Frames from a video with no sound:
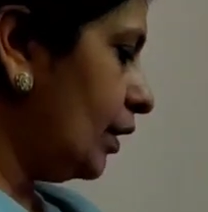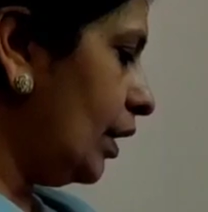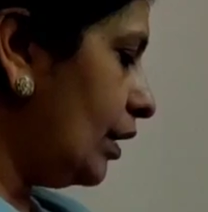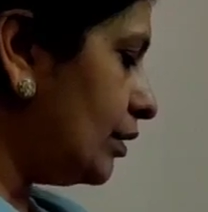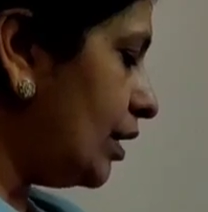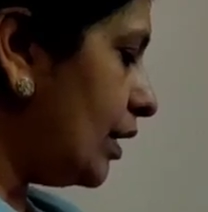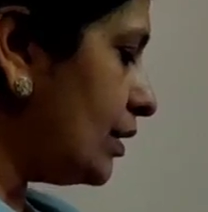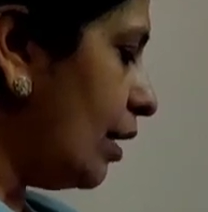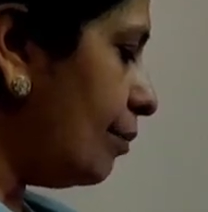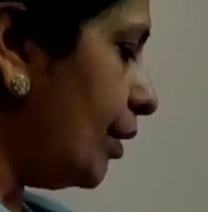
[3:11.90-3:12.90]
Another
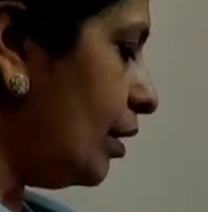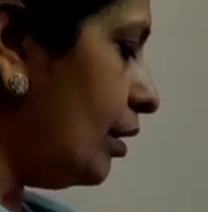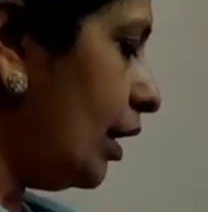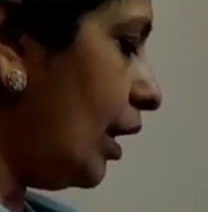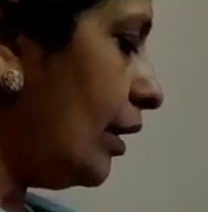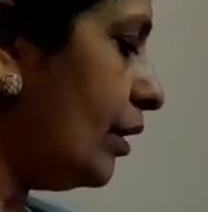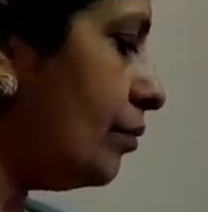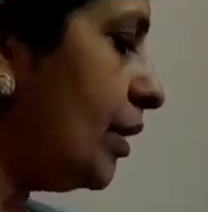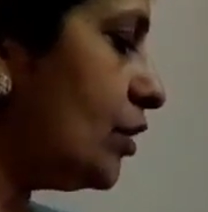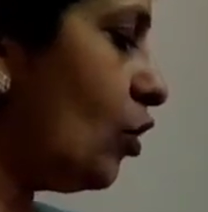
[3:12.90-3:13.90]
example,
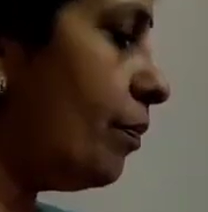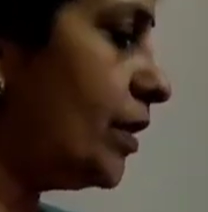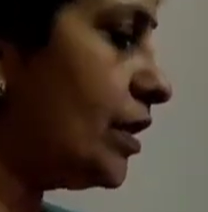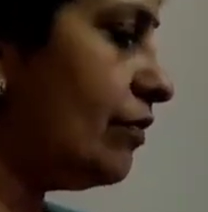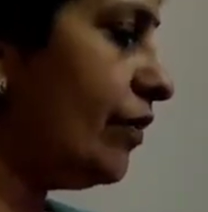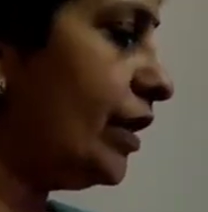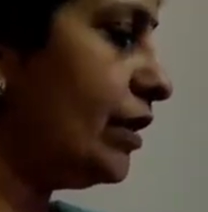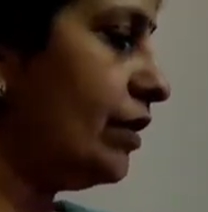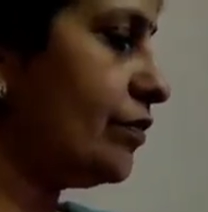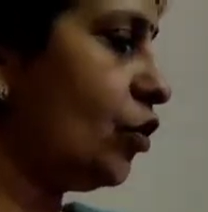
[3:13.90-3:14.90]
iron plus copper sulfate
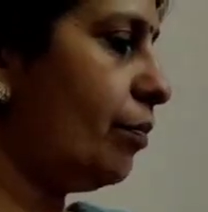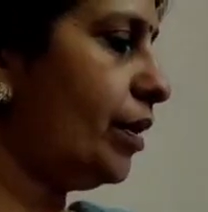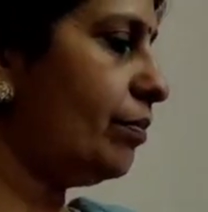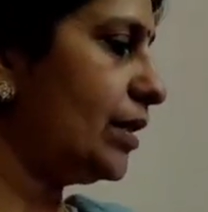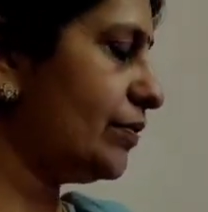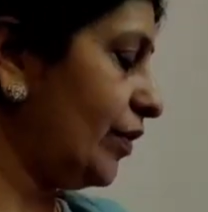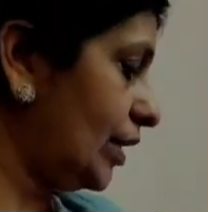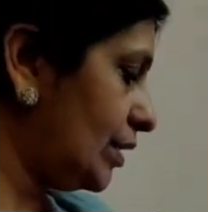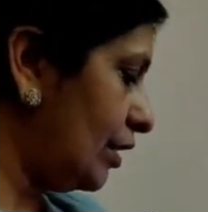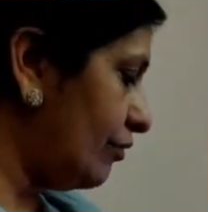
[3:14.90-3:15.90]
gives copper plus
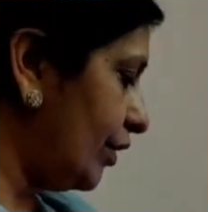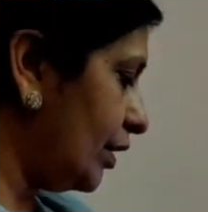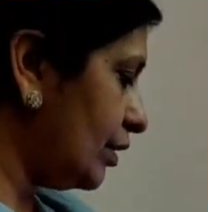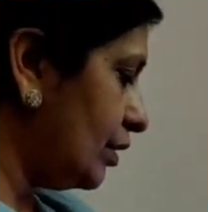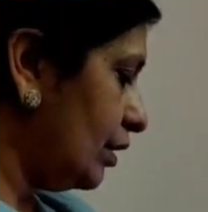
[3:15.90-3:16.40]
ferrous sulfate,